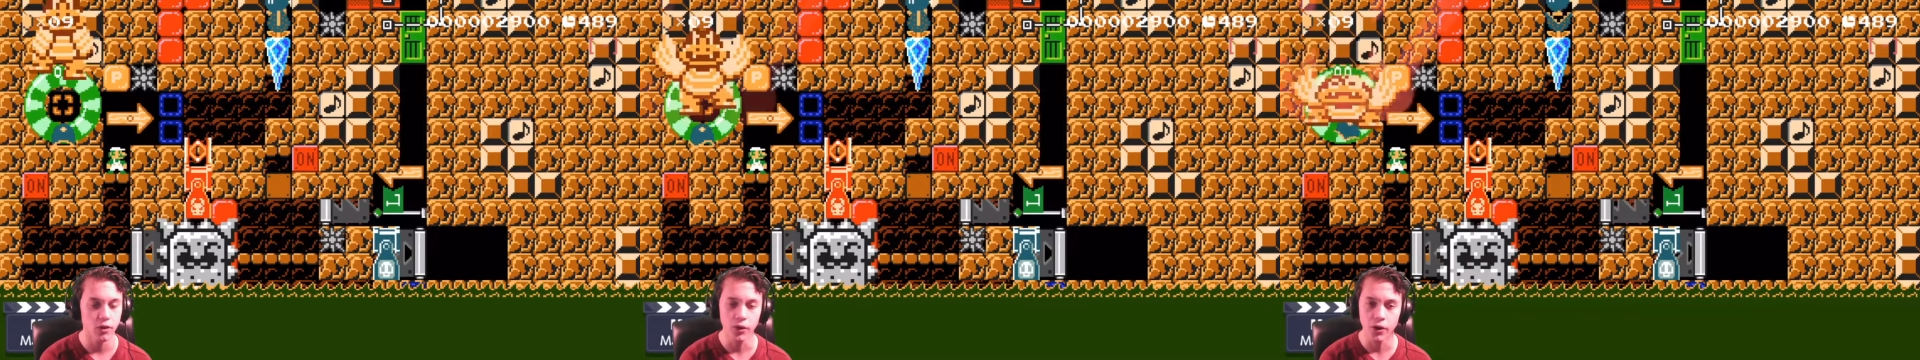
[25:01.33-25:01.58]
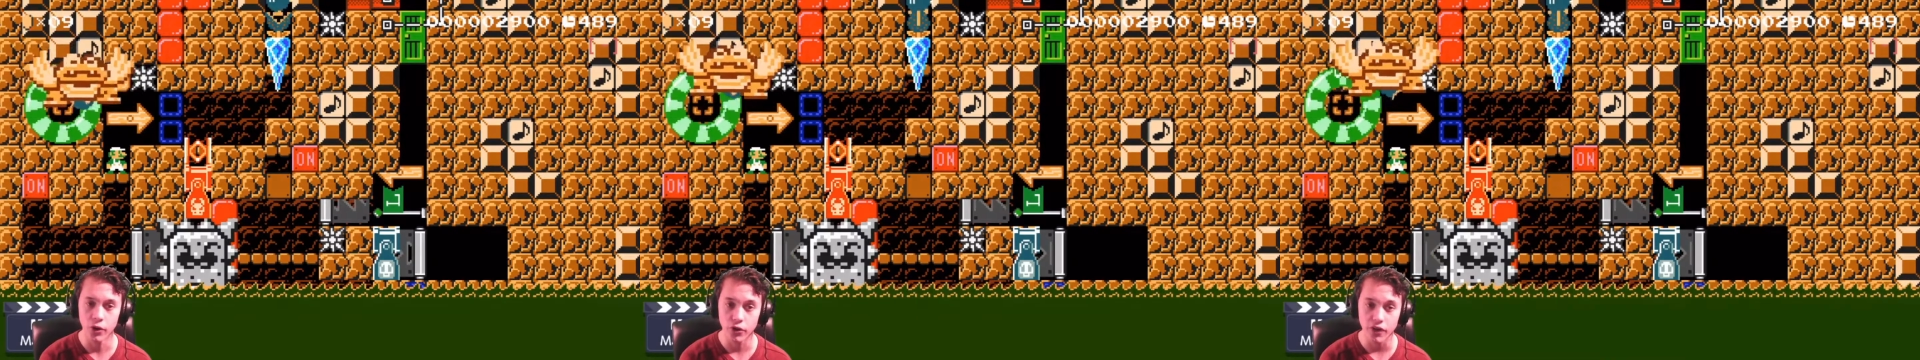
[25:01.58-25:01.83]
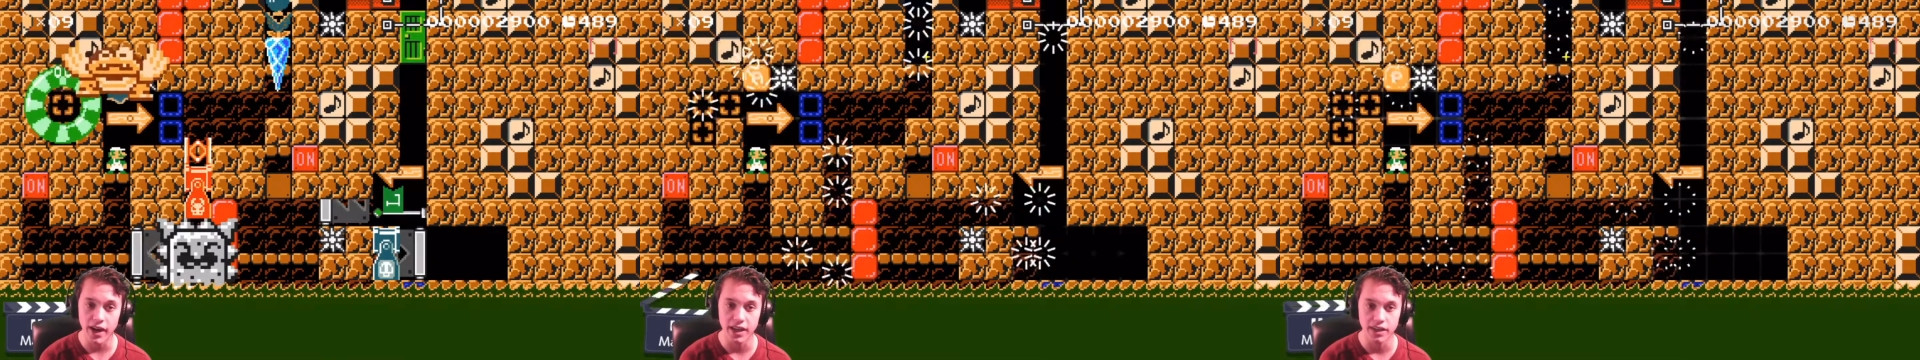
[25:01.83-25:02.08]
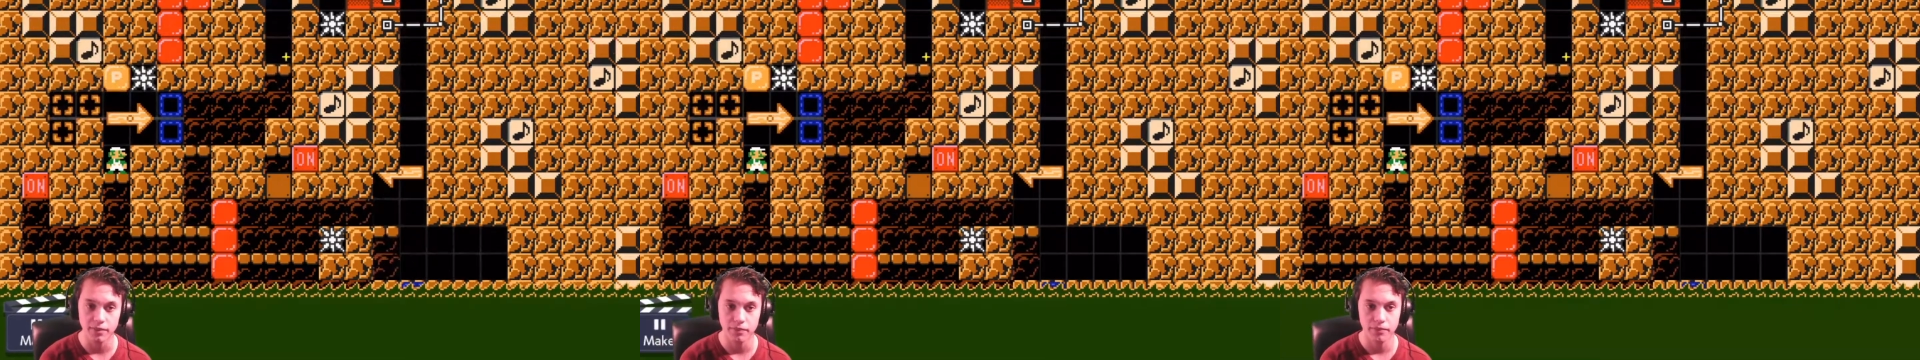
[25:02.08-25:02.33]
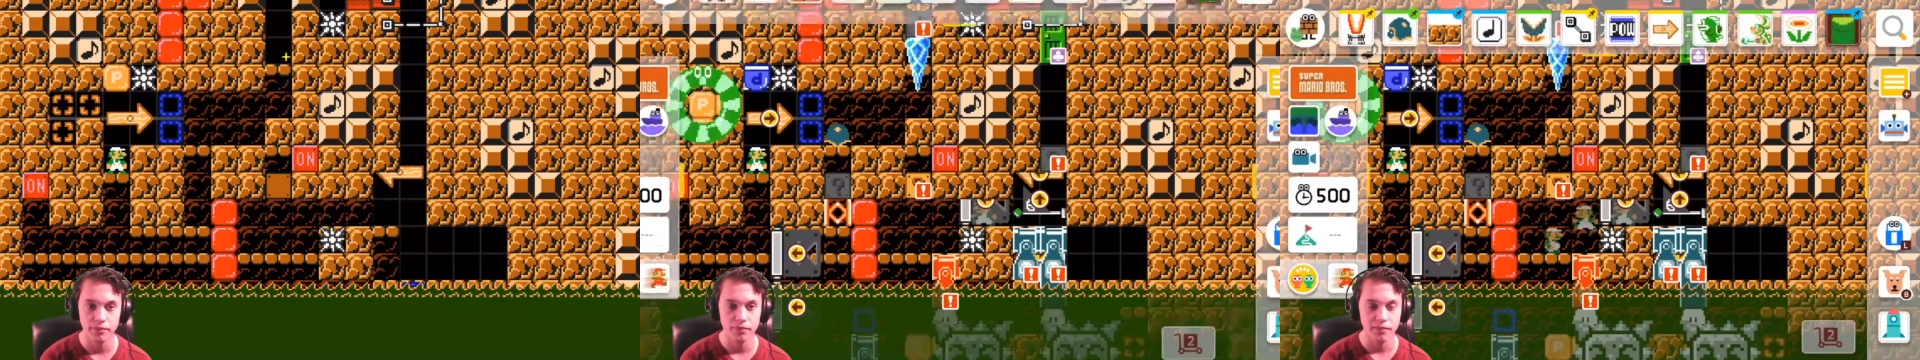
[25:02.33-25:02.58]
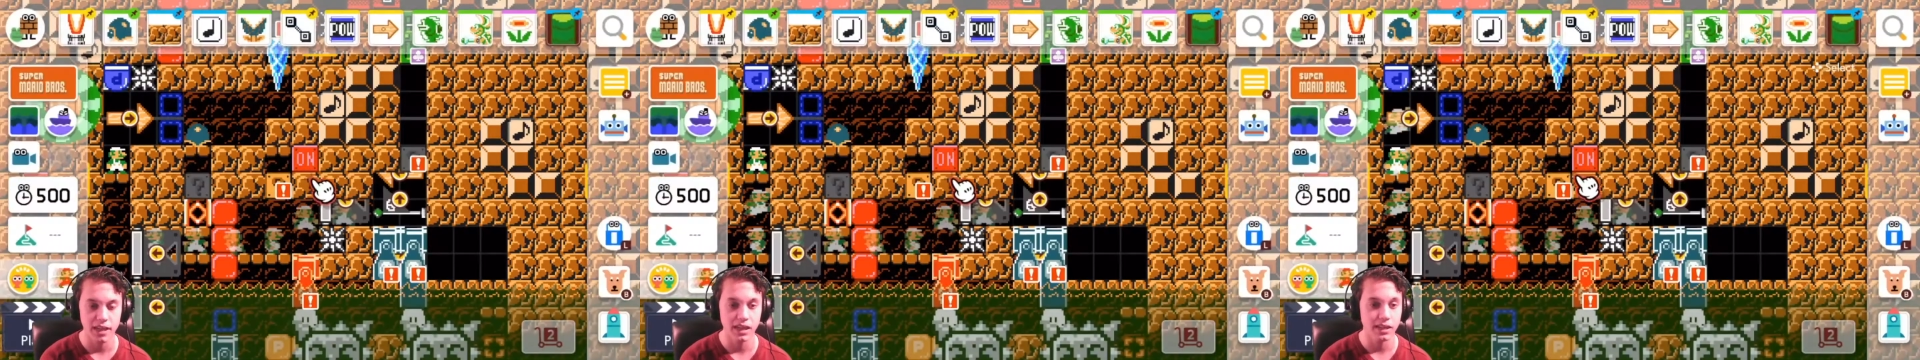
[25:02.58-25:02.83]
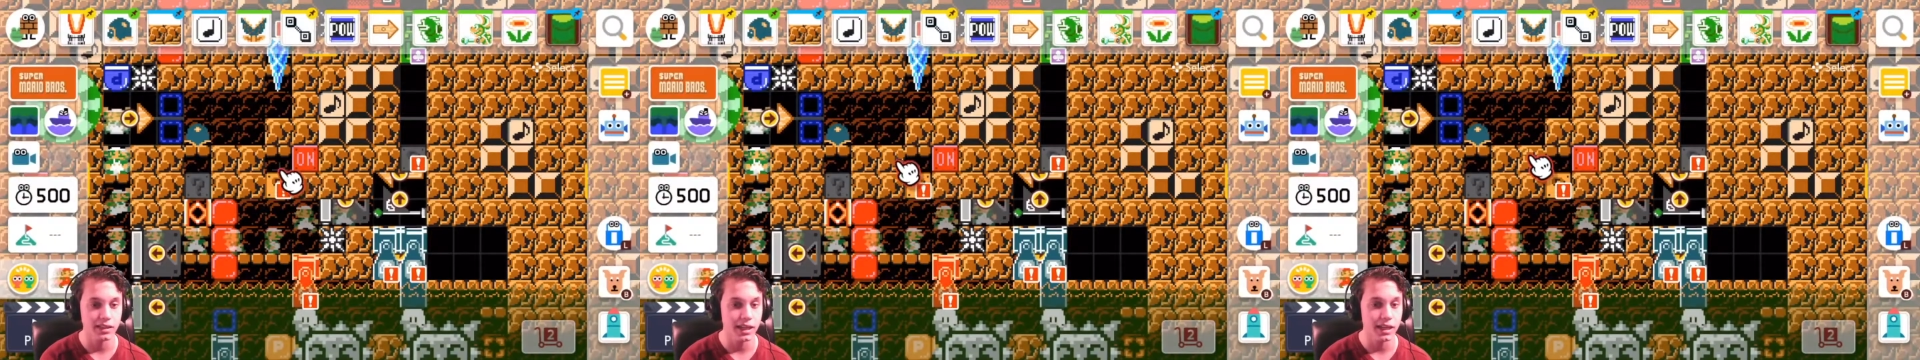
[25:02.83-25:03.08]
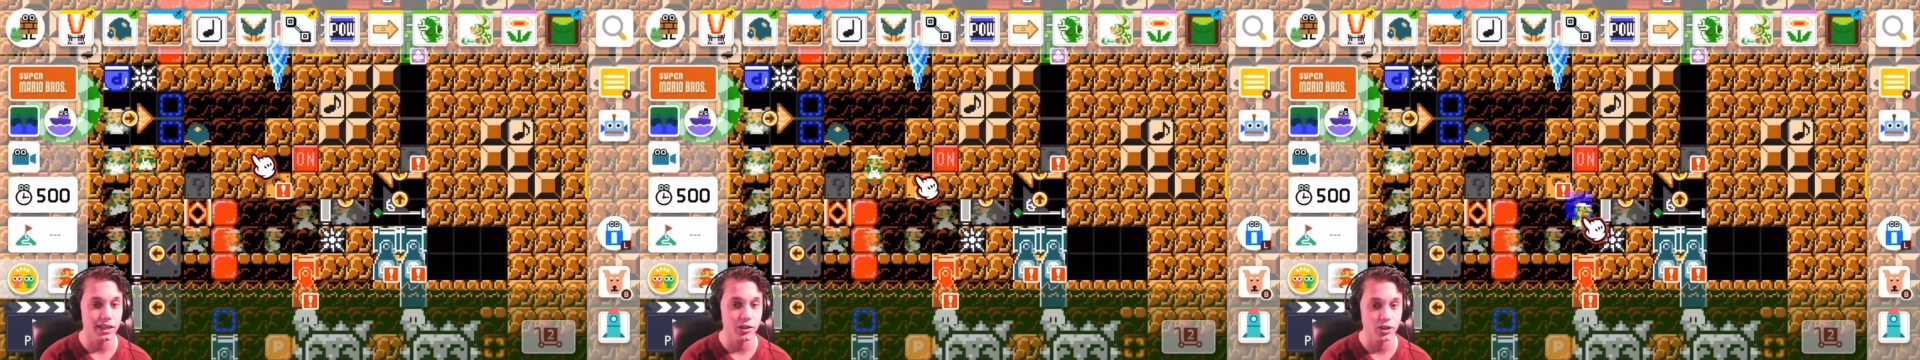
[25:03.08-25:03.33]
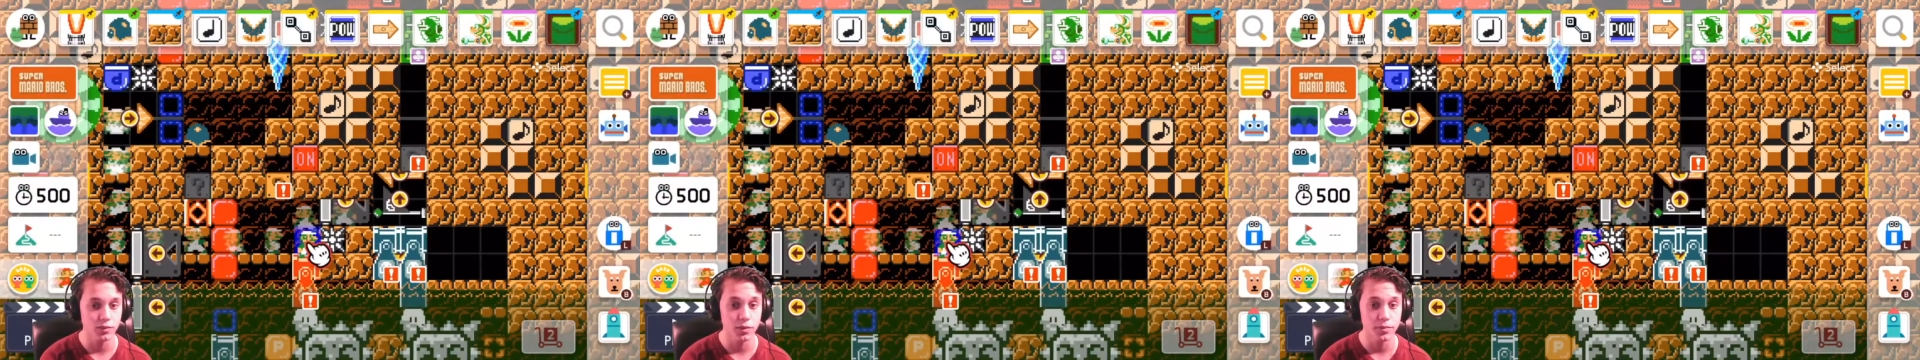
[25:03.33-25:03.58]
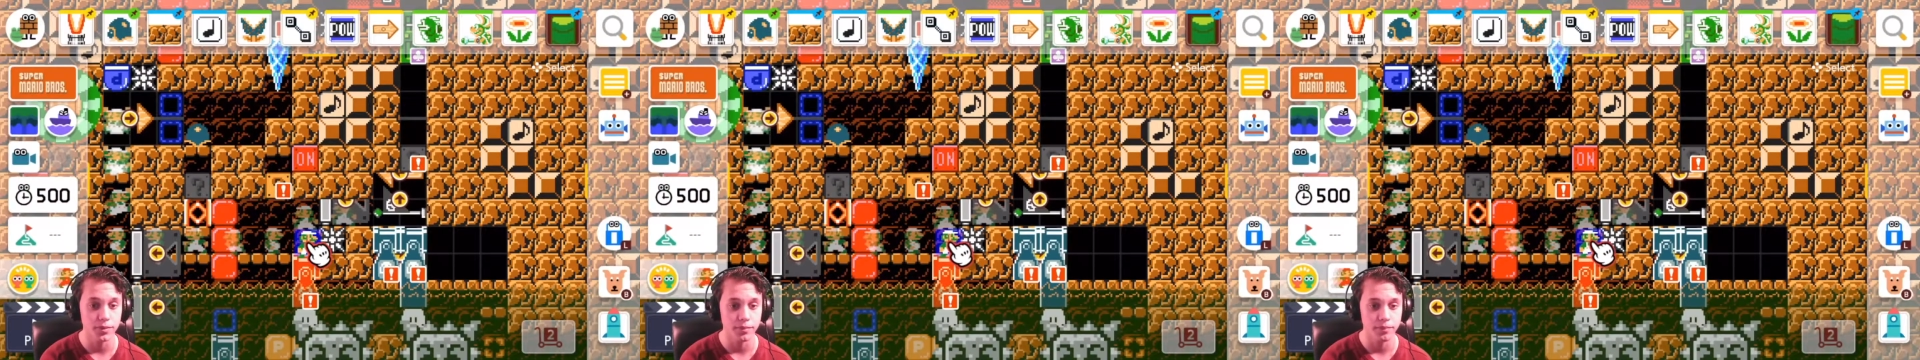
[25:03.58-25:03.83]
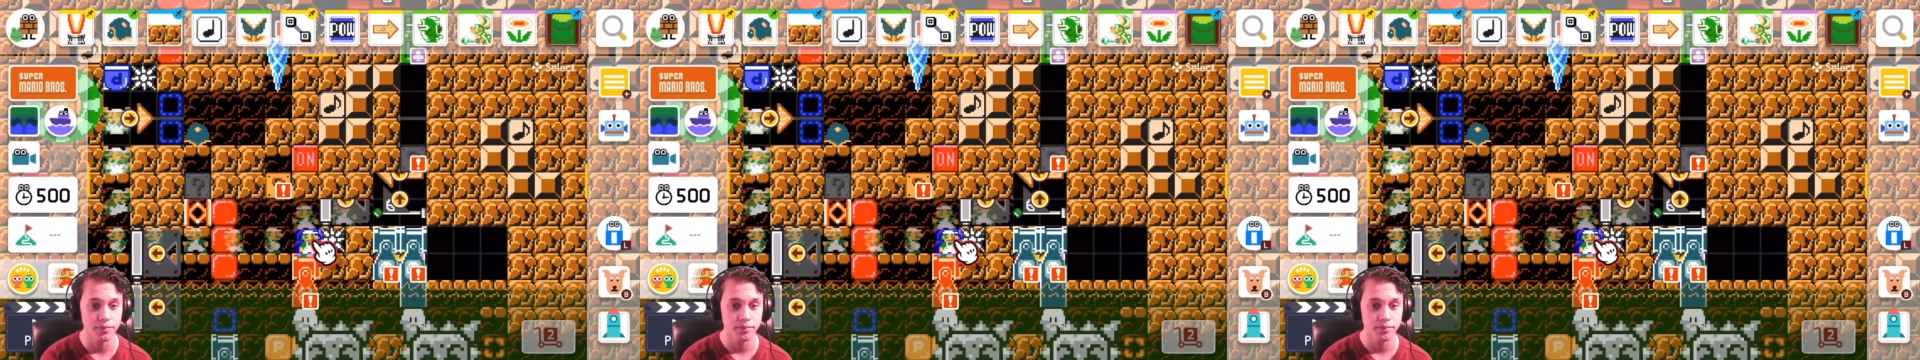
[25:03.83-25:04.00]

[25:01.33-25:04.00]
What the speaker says: hold right. And then it kills Boom Boom.